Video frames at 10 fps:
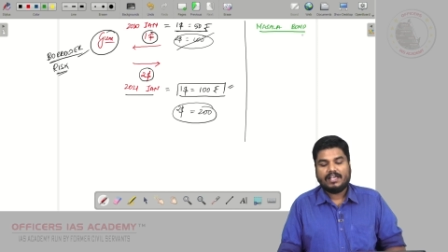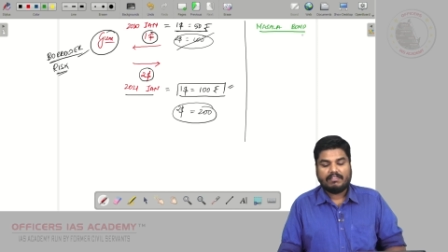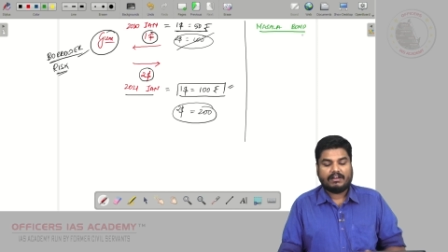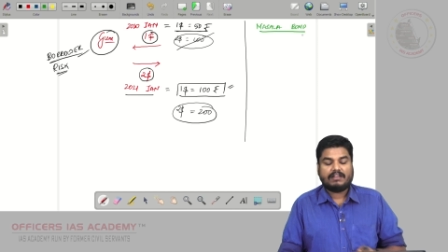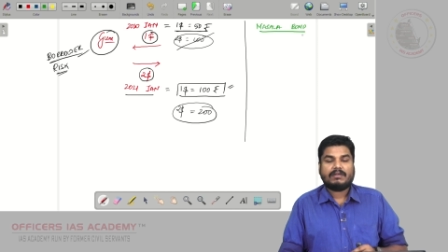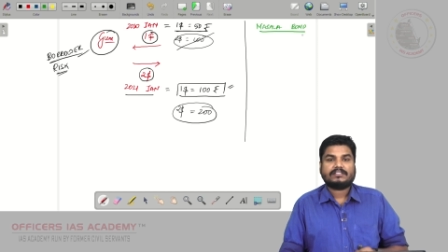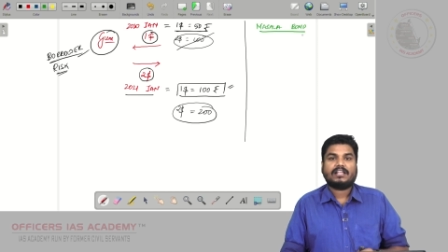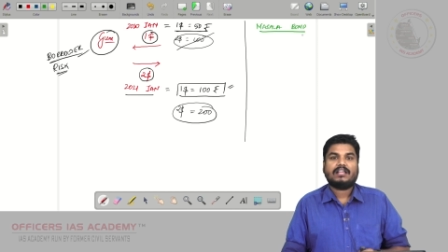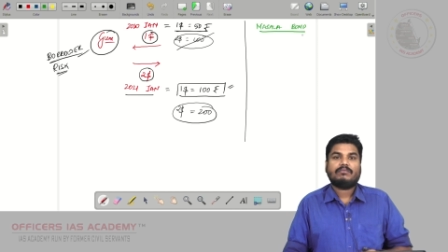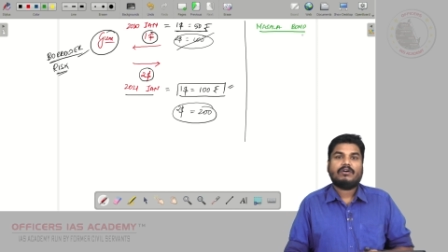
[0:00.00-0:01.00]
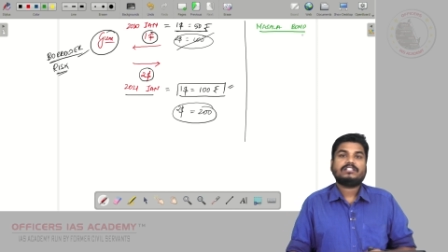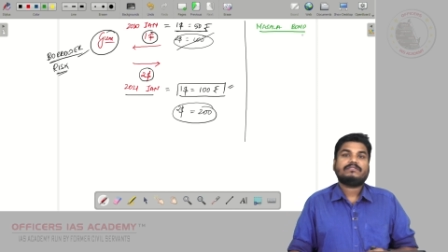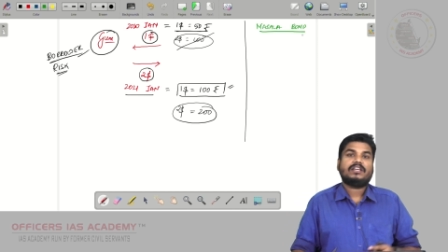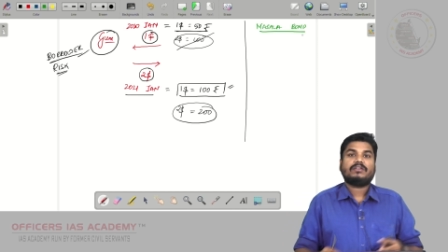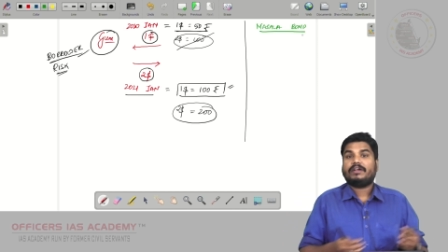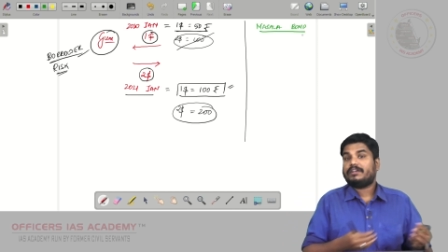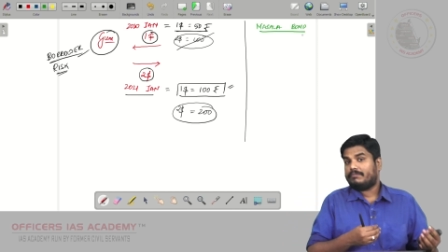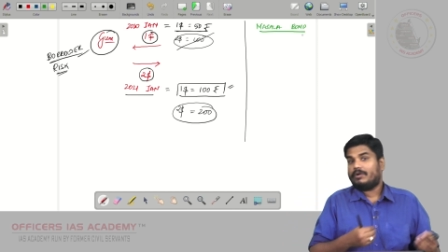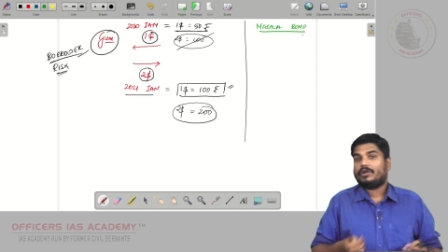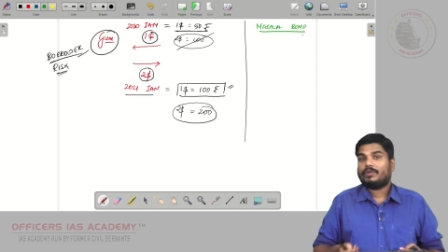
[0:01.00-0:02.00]
that in Masala bonds we are going to
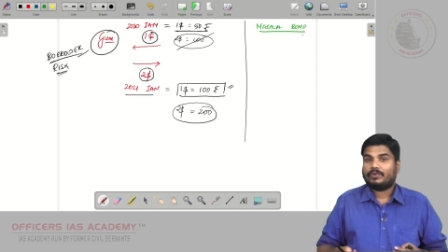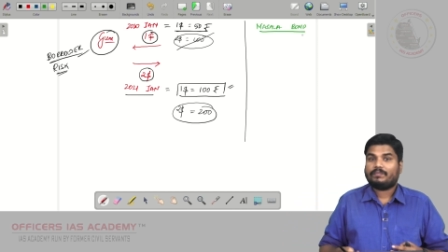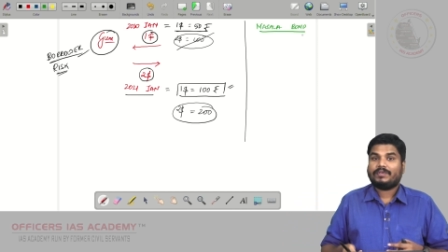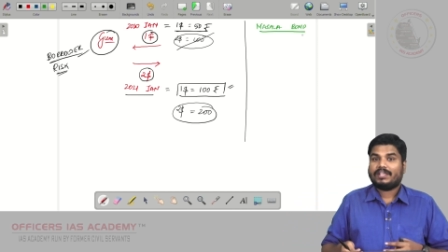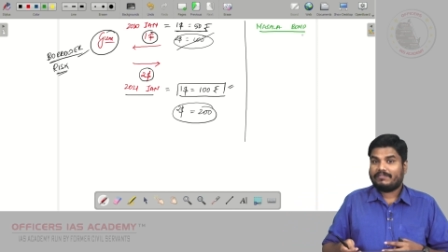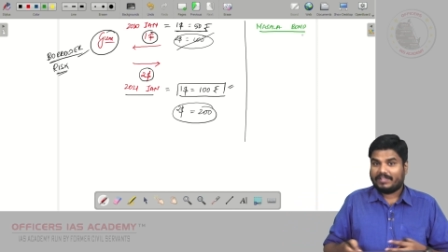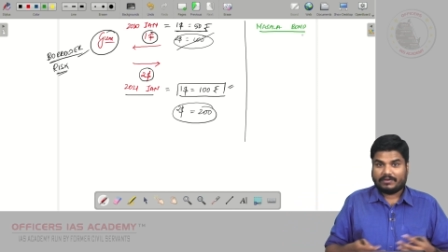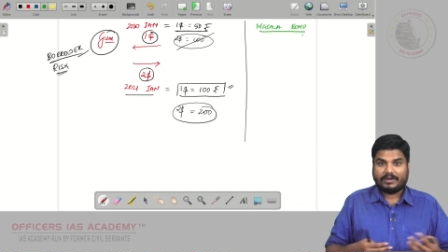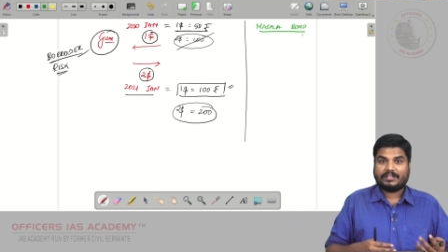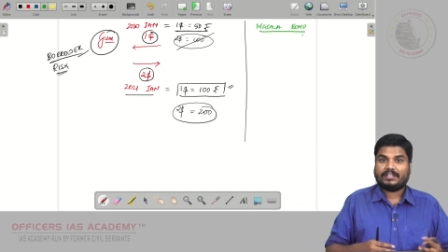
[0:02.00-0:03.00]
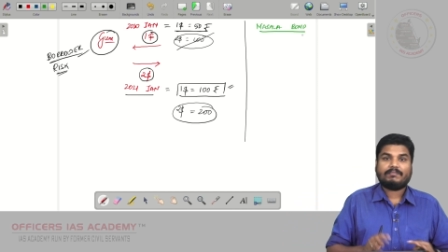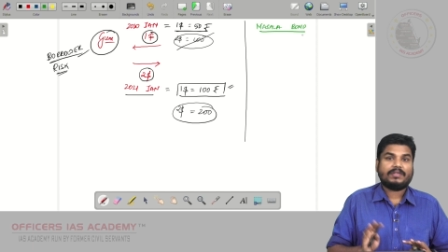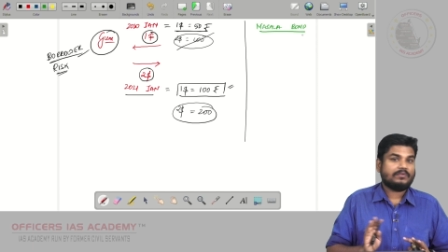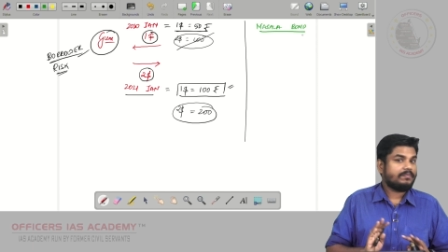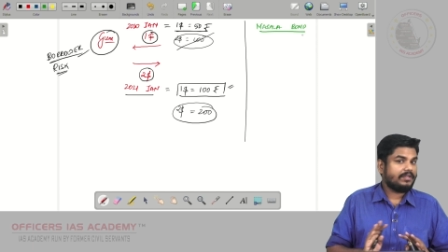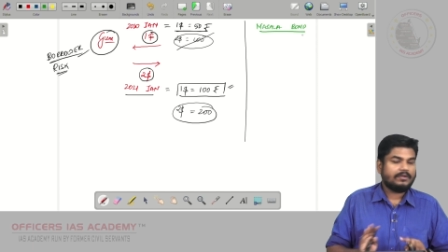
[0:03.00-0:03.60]
borrow rupee and we are going to repay rupee.